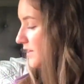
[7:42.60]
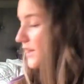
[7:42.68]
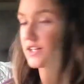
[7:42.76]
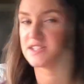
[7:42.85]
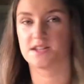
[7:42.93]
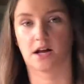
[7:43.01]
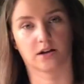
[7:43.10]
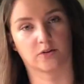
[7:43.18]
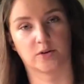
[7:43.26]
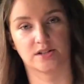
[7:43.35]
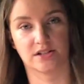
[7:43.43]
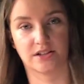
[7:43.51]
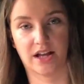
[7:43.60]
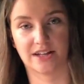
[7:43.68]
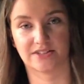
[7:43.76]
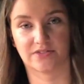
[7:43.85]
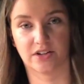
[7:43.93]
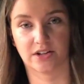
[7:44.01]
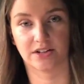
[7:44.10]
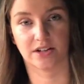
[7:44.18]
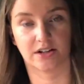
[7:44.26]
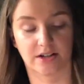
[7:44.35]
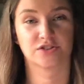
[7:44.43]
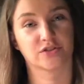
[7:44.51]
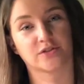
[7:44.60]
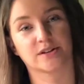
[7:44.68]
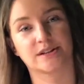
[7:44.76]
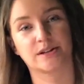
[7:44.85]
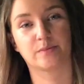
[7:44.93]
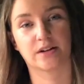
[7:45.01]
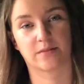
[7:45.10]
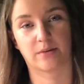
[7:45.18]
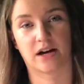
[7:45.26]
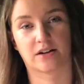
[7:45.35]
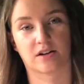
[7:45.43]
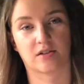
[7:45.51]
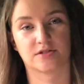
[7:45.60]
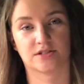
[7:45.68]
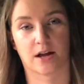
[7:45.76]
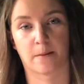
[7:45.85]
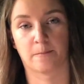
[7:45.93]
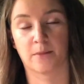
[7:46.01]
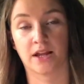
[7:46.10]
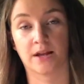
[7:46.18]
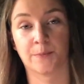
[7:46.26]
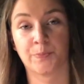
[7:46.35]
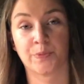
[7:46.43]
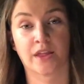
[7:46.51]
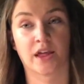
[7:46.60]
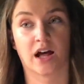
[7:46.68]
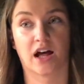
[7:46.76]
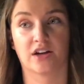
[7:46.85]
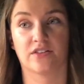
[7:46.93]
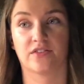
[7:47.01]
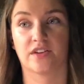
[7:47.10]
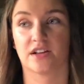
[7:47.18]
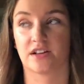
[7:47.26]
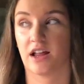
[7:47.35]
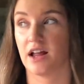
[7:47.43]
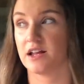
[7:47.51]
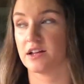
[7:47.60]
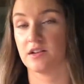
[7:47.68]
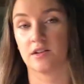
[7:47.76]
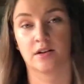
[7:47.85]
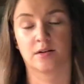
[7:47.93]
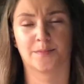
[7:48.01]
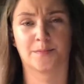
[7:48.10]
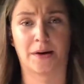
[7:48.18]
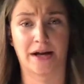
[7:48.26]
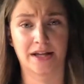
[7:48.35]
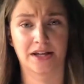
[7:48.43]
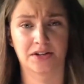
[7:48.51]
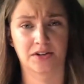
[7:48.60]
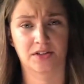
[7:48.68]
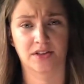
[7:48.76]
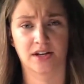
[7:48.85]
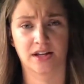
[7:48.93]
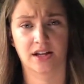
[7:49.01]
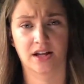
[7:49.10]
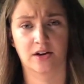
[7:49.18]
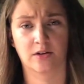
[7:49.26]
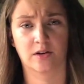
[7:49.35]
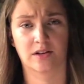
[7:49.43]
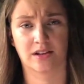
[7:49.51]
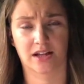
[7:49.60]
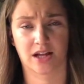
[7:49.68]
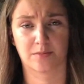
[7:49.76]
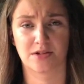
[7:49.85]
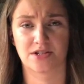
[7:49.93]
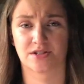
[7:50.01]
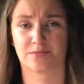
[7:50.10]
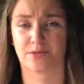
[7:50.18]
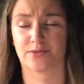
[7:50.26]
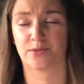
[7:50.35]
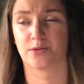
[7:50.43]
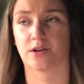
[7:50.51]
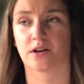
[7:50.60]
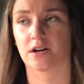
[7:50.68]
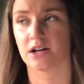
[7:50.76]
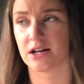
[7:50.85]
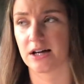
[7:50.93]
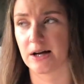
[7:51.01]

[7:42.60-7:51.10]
that it's not going to last very long. So for a little bit of background on me, I feel like my hair thinning out, like I mentioned before,